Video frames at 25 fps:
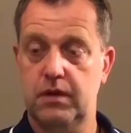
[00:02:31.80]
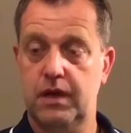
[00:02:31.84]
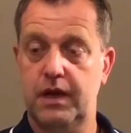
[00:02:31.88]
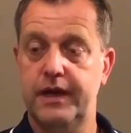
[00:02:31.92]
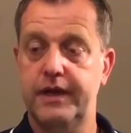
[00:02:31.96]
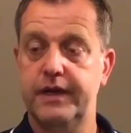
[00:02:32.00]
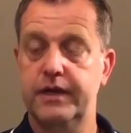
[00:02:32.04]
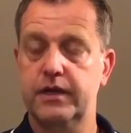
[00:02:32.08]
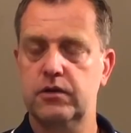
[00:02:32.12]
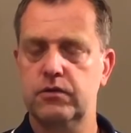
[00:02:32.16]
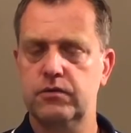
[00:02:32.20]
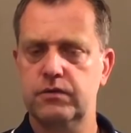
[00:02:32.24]
I
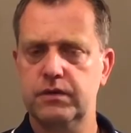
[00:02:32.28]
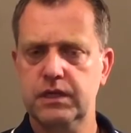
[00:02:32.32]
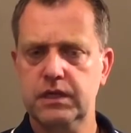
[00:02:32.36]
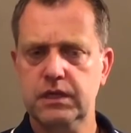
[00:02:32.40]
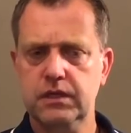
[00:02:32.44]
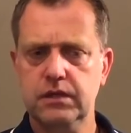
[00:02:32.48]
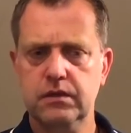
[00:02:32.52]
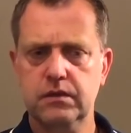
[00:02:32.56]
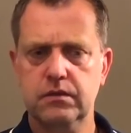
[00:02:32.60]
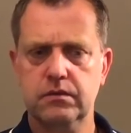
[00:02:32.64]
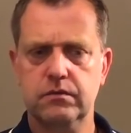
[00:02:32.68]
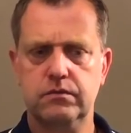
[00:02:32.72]

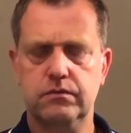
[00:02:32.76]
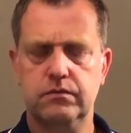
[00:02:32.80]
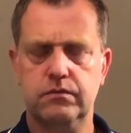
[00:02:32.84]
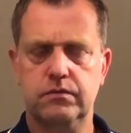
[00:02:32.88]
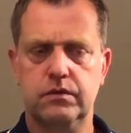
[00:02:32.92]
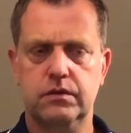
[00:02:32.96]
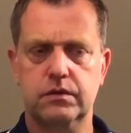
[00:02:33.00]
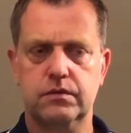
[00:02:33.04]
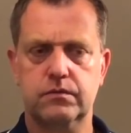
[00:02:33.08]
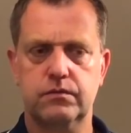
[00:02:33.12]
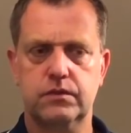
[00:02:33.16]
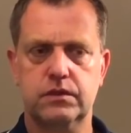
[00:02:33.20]
agree
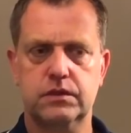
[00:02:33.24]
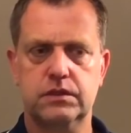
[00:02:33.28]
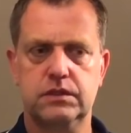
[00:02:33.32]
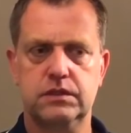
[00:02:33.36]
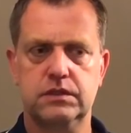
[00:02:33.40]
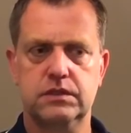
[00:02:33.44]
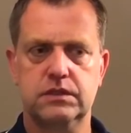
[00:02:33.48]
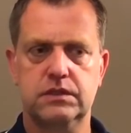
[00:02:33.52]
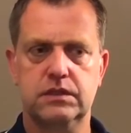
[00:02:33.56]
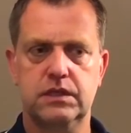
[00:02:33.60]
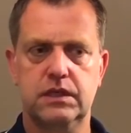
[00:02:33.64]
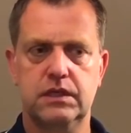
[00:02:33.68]
what he
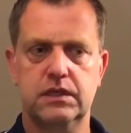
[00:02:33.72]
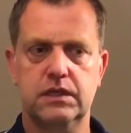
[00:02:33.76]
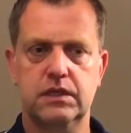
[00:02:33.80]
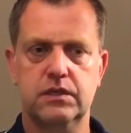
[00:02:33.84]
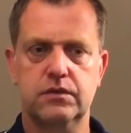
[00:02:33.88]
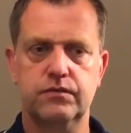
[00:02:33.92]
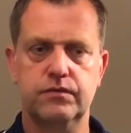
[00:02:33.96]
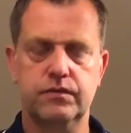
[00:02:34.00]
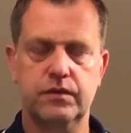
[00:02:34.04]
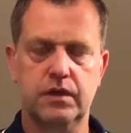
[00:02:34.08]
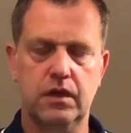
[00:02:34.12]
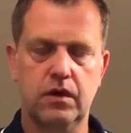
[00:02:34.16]
said,
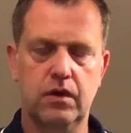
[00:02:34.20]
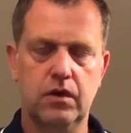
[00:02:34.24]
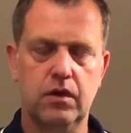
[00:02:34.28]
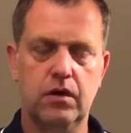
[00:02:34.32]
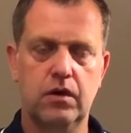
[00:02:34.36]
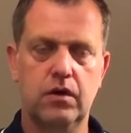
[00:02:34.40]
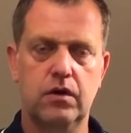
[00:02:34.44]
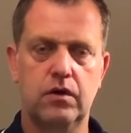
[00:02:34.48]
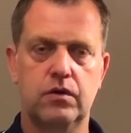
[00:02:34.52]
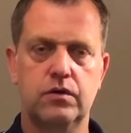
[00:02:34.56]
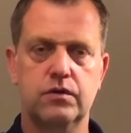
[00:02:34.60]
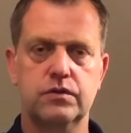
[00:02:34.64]
that we
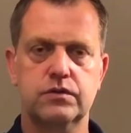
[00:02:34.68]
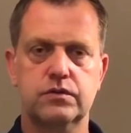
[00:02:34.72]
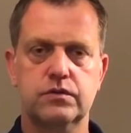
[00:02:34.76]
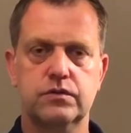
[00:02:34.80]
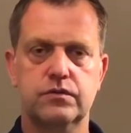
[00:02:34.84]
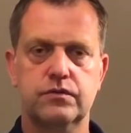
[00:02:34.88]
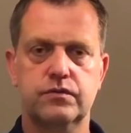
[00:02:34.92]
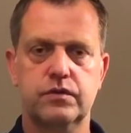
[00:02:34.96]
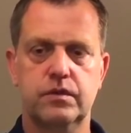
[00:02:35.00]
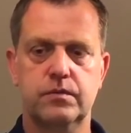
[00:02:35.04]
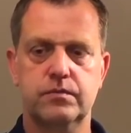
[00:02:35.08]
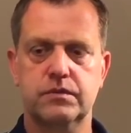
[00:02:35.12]
hear also
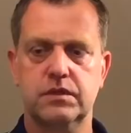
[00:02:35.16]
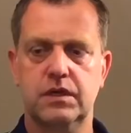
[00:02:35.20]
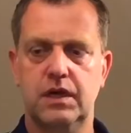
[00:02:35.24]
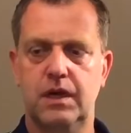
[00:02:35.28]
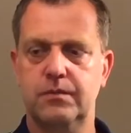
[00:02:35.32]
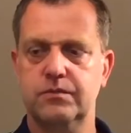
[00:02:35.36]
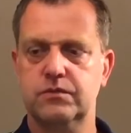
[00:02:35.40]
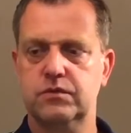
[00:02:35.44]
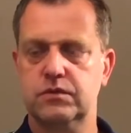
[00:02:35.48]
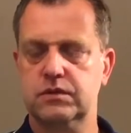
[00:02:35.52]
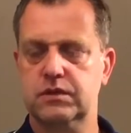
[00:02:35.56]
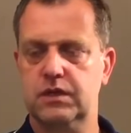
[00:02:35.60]
from
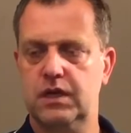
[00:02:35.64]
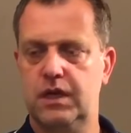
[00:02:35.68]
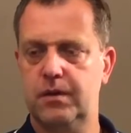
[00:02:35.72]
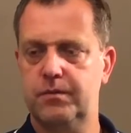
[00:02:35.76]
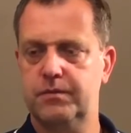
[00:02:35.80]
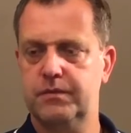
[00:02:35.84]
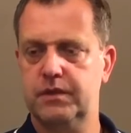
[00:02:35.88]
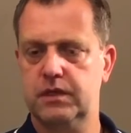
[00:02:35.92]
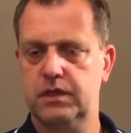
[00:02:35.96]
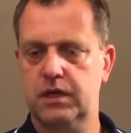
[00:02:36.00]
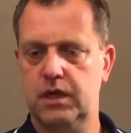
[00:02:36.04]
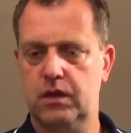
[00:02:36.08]
time to
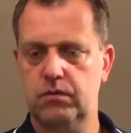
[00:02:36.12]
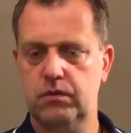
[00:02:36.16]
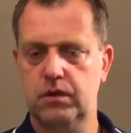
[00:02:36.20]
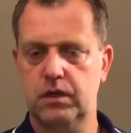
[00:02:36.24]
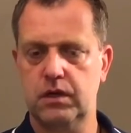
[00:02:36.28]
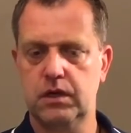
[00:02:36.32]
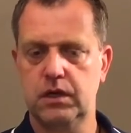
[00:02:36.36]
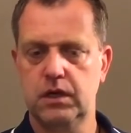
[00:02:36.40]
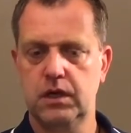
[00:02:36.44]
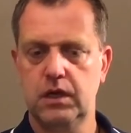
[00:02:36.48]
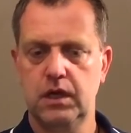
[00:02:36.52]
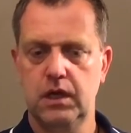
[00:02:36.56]
time that
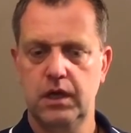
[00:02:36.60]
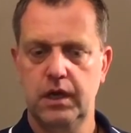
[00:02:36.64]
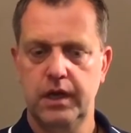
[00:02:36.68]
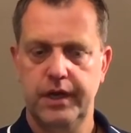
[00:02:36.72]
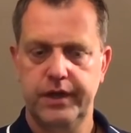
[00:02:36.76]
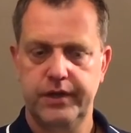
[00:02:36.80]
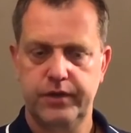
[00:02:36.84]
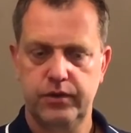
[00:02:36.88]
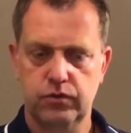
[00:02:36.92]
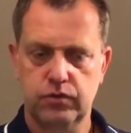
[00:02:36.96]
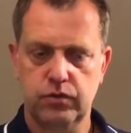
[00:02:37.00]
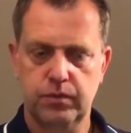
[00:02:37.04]
our
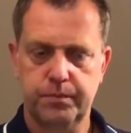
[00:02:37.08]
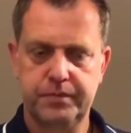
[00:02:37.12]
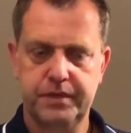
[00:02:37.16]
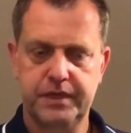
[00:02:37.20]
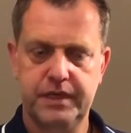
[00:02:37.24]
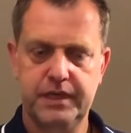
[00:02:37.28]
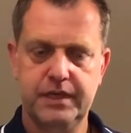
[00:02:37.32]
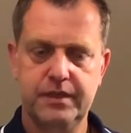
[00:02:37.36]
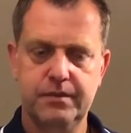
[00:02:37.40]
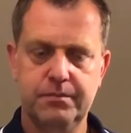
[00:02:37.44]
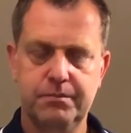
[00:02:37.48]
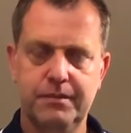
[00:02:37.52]

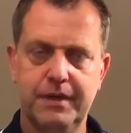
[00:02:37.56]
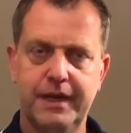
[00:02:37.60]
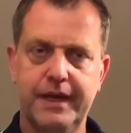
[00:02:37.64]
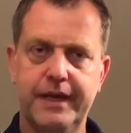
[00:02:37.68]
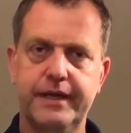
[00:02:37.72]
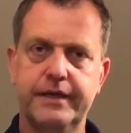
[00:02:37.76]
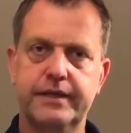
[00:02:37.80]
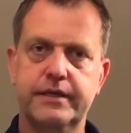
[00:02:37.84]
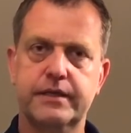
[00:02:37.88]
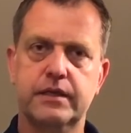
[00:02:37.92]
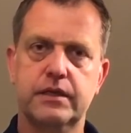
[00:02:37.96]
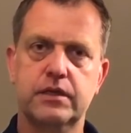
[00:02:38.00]

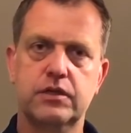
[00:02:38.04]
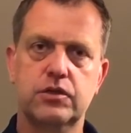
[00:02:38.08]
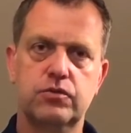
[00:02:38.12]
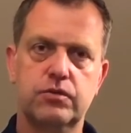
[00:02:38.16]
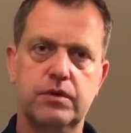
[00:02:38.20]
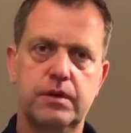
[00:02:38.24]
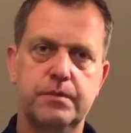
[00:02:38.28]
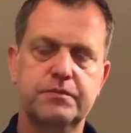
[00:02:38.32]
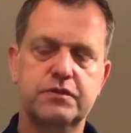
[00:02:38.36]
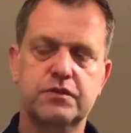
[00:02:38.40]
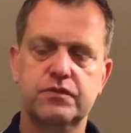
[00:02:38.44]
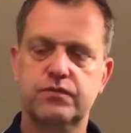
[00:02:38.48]
European-made
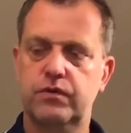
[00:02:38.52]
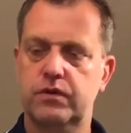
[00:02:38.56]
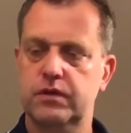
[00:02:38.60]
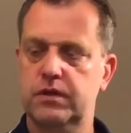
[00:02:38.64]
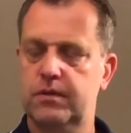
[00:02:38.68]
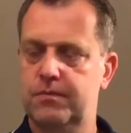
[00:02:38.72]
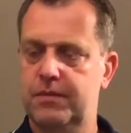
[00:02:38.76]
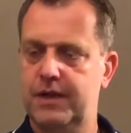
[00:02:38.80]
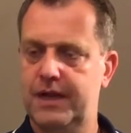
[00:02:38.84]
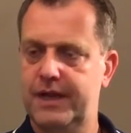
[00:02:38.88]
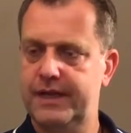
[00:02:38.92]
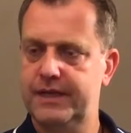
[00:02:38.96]
grips for the
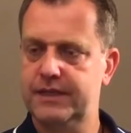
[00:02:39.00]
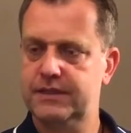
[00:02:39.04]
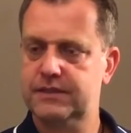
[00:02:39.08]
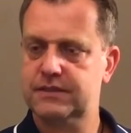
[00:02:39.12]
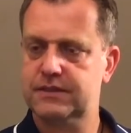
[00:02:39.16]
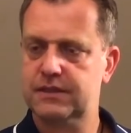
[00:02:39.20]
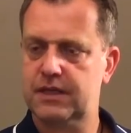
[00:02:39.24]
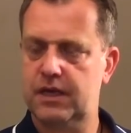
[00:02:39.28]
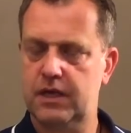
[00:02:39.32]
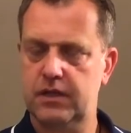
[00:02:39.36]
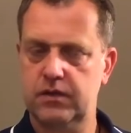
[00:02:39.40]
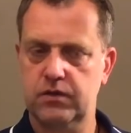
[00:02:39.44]

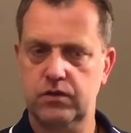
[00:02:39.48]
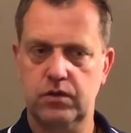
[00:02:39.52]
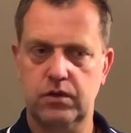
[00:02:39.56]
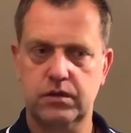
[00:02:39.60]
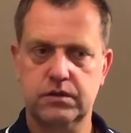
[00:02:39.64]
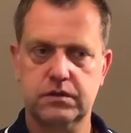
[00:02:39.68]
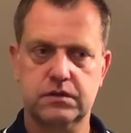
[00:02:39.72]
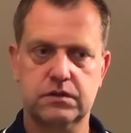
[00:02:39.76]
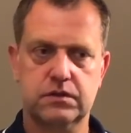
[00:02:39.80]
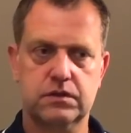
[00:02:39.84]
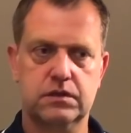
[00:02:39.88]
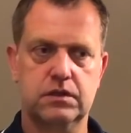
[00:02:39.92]
blades are
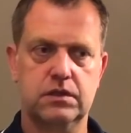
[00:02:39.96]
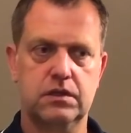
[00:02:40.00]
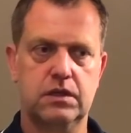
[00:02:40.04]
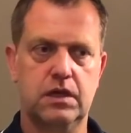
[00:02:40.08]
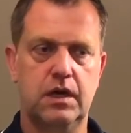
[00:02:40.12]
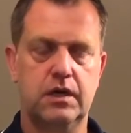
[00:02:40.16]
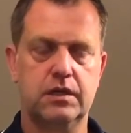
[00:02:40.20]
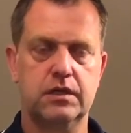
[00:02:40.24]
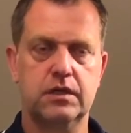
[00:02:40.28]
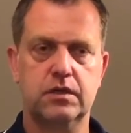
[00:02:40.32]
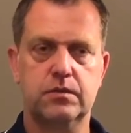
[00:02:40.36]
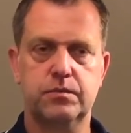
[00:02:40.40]
not
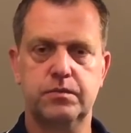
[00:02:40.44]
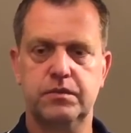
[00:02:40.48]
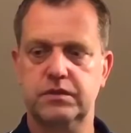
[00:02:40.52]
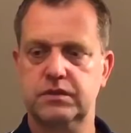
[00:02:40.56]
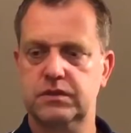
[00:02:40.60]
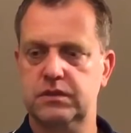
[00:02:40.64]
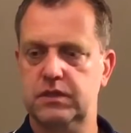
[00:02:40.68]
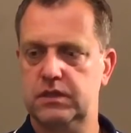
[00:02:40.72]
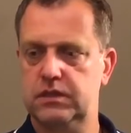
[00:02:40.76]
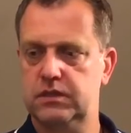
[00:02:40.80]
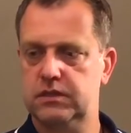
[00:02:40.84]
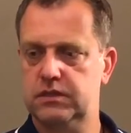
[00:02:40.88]

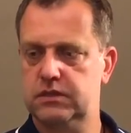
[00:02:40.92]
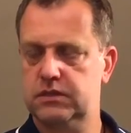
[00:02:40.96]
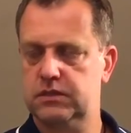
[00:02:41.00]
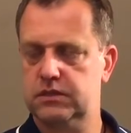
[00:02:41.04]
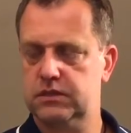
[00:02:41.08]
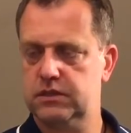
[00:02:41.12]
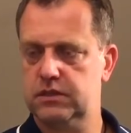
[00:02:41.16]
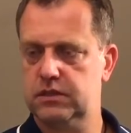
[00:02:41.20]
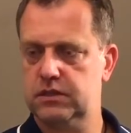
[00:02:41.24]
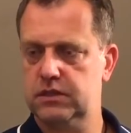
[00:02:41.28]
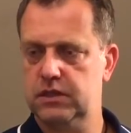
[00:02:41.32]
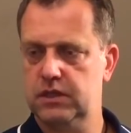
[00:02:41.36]

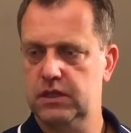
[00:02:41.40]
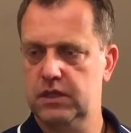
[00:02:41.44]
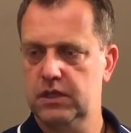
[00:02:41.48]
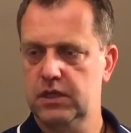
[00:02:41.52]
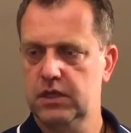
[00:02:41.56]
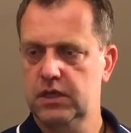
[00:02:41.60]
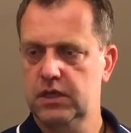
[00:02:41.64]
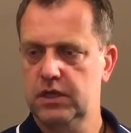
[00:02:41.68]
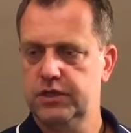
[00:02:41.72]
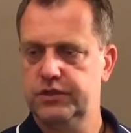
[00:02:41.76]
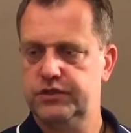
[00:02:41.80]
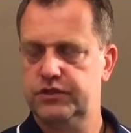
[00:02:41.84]
100%
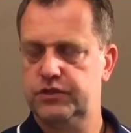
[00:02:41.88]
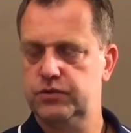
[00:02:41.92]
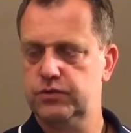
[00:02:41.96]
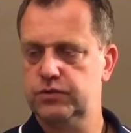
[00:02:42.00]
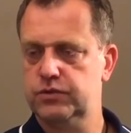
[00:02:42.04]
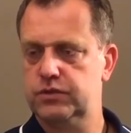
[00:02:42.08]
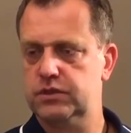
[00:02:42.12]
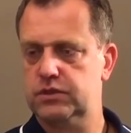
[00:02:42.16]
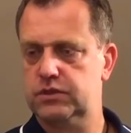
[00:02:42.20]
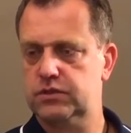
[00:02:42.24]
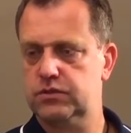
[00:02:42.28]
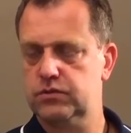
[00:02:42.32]

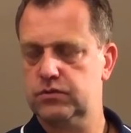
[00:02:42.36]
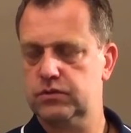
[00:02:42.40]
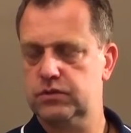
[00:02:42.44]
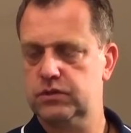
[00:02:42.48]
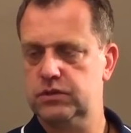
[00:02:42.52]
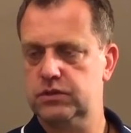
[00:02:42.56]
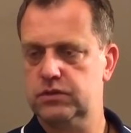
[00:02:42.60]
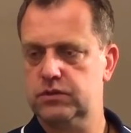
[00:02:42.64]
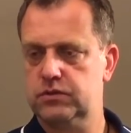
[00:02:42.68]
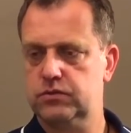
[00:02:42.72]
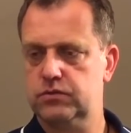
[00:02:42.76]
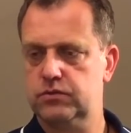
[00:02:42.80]
suited to
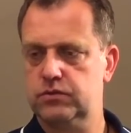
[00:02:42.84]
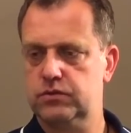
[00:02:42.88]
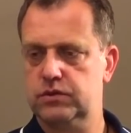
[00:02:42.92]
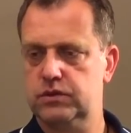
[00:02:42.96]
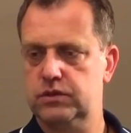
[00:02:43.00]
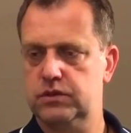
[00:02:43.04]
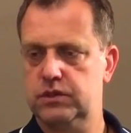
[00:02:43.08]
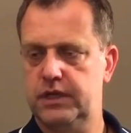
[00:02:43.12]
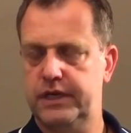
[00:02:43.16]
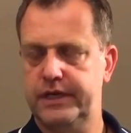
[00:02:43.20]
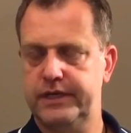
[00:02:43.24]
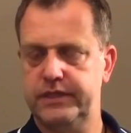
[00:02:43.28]

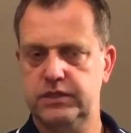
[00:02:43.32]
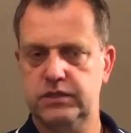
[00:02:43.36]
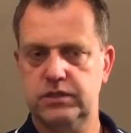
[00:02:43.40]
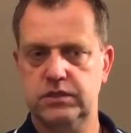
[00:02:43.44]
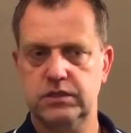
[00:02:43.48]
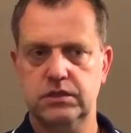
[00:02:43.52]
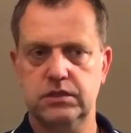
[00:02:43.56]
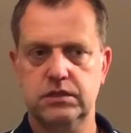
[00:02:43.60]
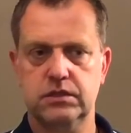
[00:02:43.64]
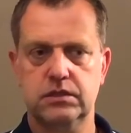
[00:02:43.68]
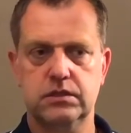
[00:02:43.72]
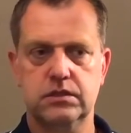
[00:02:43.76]
the
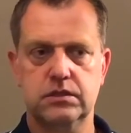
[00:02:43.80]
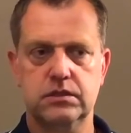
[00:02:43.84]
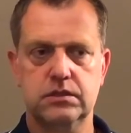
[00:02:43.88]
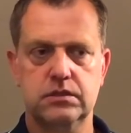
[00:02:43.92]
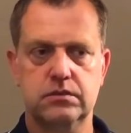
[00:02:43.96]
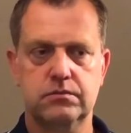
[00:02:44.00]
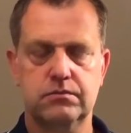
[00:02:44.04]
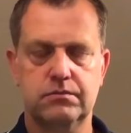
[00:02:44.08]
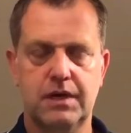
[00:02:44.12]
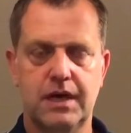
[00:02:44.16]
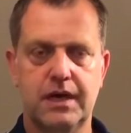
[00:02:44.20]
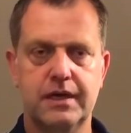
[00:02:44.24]
Asian
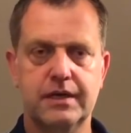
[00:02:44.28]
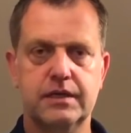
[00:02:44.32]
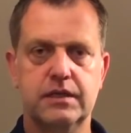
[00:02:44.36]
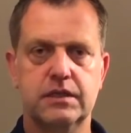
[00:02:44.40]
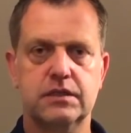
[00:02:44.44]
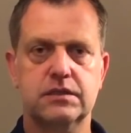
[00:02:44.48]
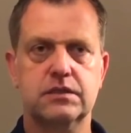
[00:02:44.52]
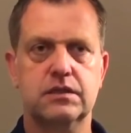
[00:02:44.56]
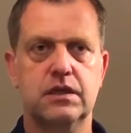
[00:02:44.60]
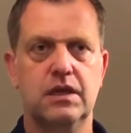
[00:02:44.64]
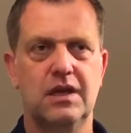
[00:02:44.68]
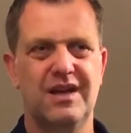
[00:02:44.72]

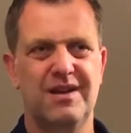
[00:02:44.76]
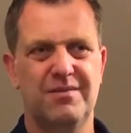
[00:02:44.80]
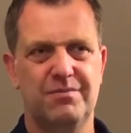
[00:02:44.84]
markets,